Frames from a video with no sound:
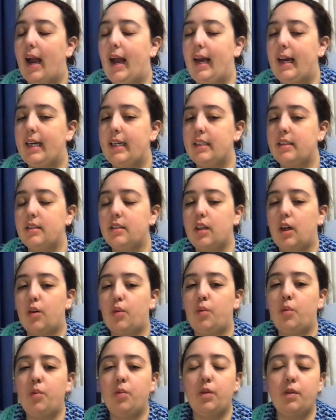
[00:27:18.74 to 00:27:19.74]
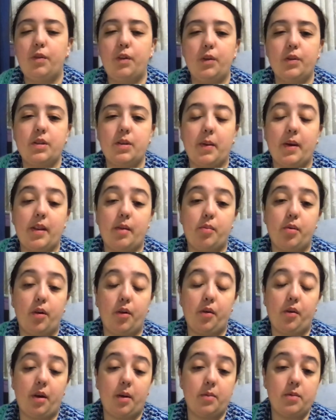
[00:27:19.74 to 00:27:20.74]
I'll review some other
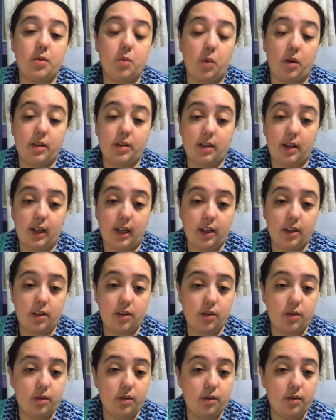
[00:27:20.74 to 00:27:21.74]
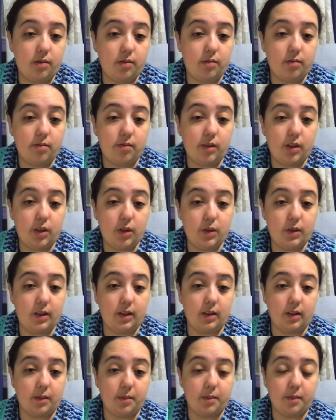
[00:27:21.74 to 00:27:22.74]
programs once I get to
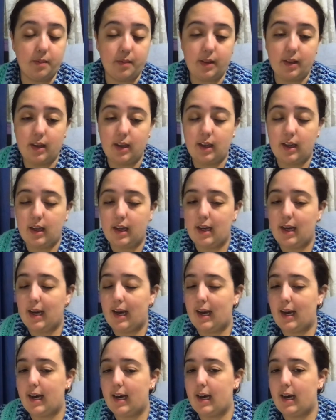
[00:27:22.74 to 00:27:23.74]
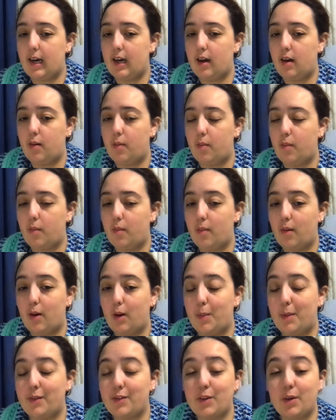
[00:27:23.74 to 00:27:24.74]
using them.
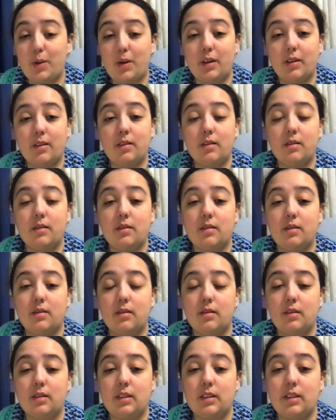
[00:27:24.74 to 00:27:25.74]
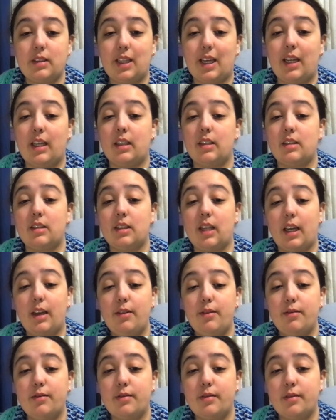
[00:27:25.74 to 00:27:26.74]
Hope everyone stays
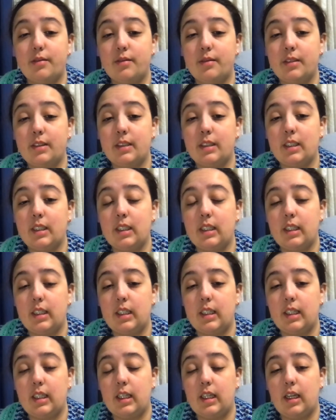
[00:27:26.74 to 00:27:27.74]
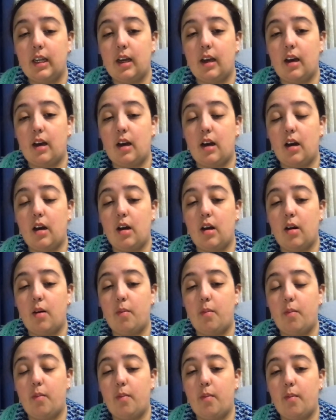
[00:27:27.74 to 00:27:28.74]
safe,
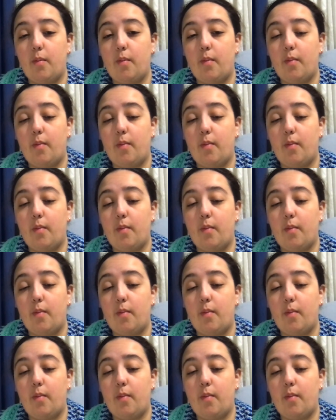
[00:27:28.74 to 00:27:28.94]
and